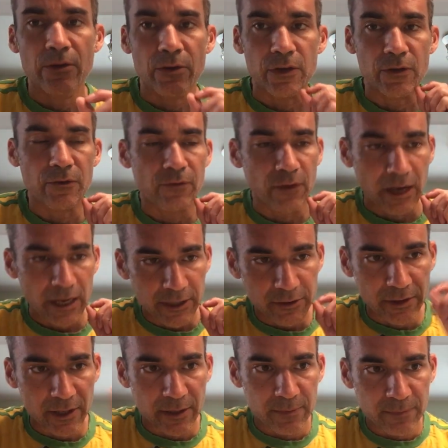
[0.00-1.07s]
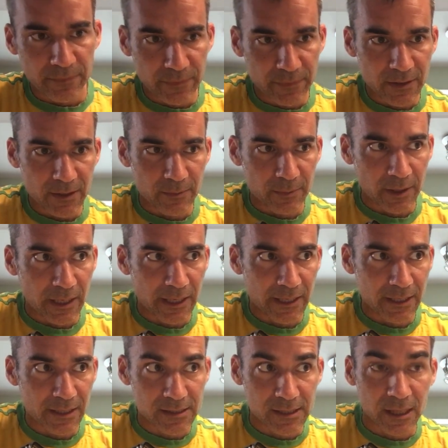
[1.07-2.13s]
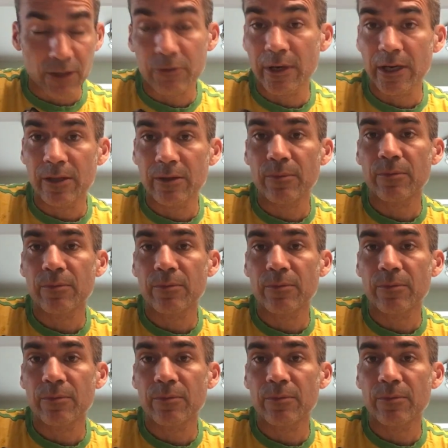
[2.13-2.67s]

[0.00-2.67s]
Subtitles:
You fire them by accelerating them